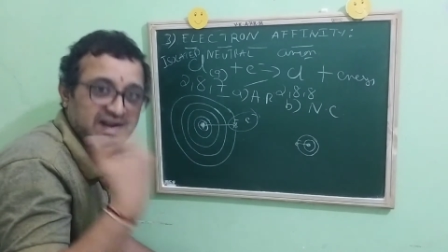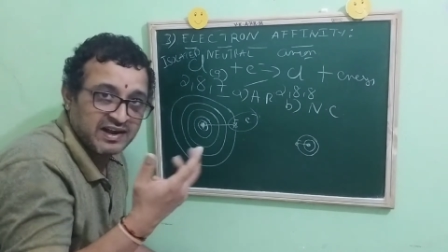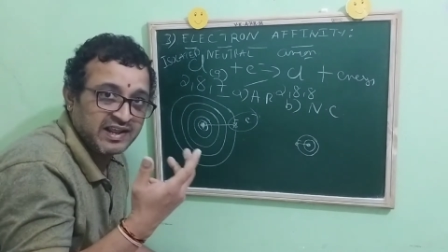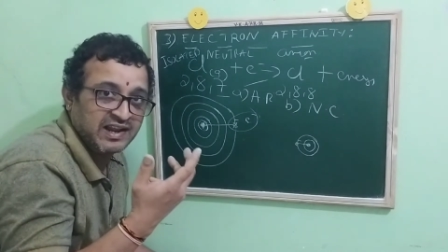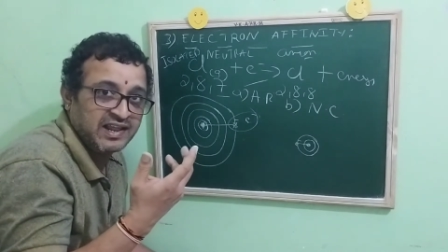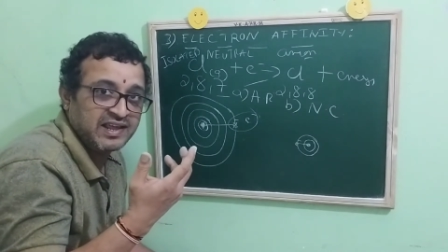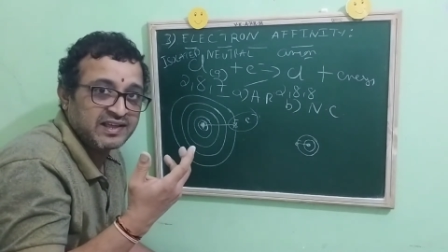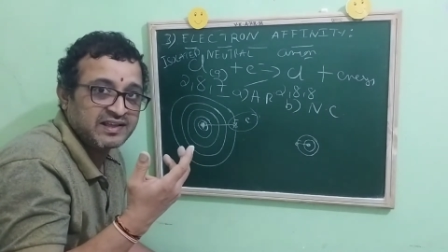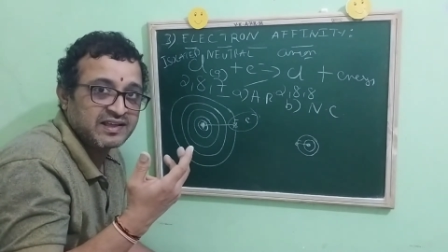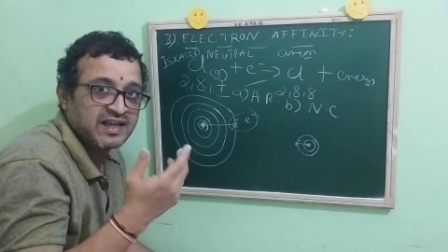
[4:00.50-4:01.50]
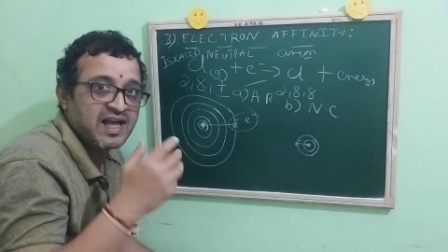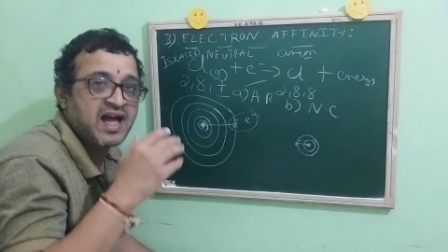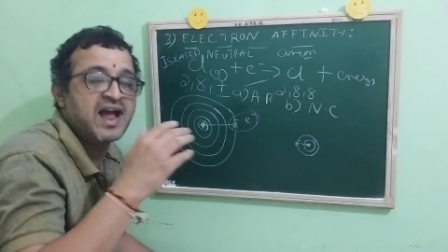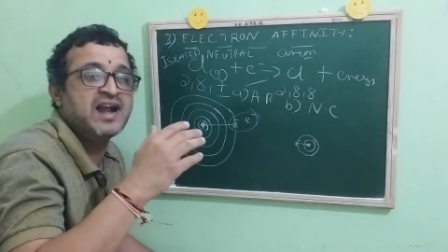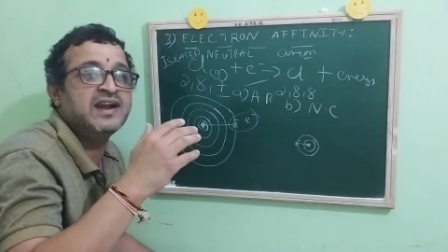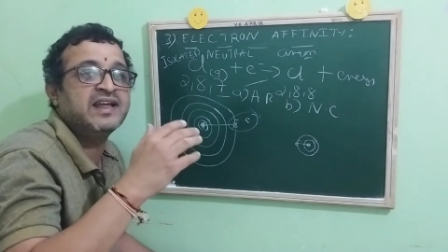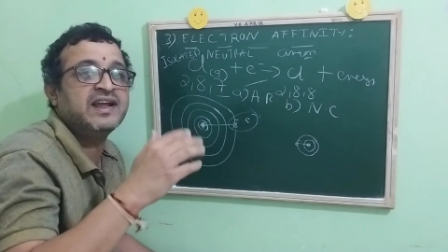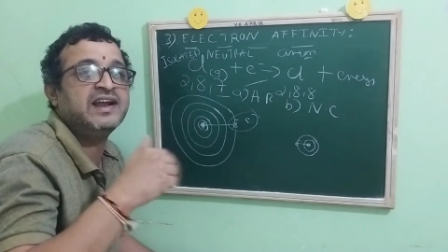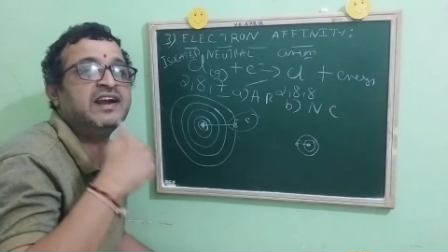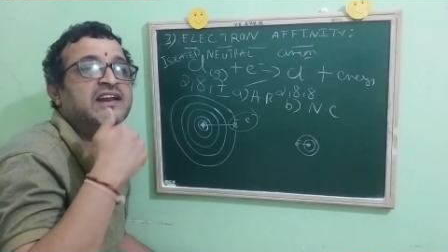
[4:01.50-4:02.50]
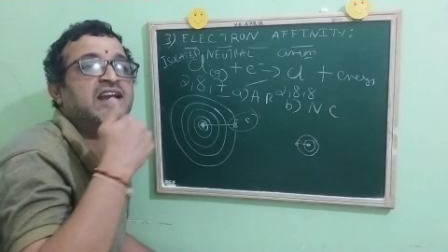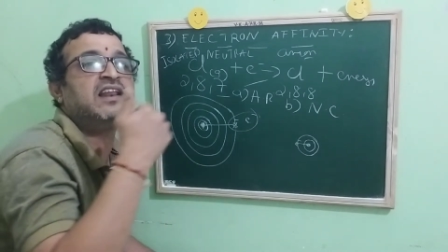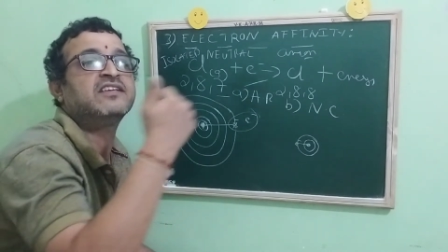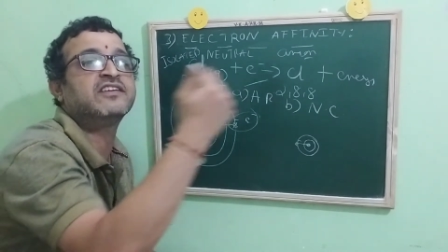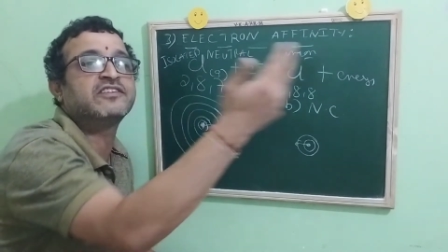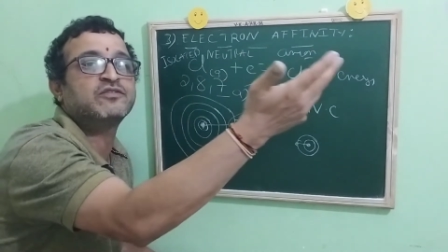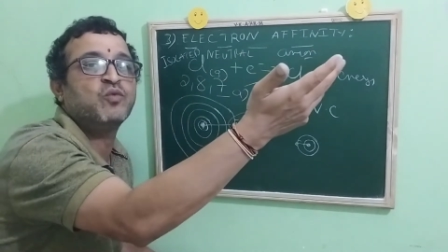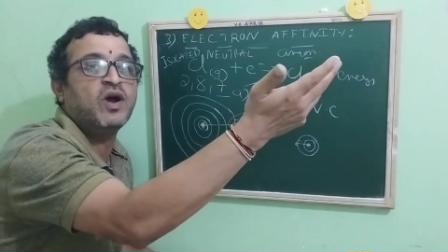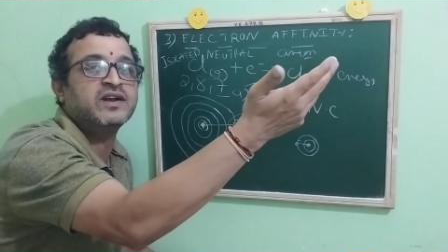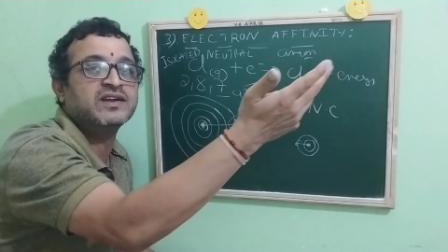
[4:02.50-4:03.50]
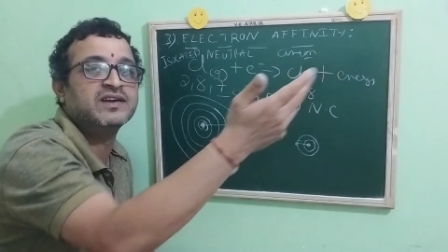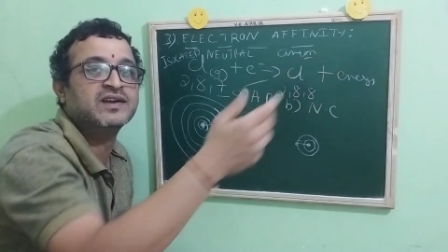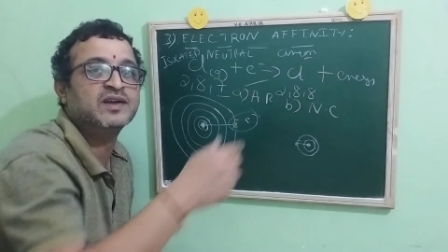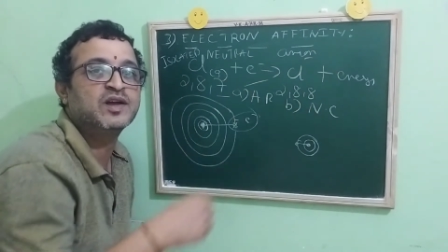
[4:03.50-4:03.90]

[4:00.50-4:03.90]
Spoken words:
readily and it releases what?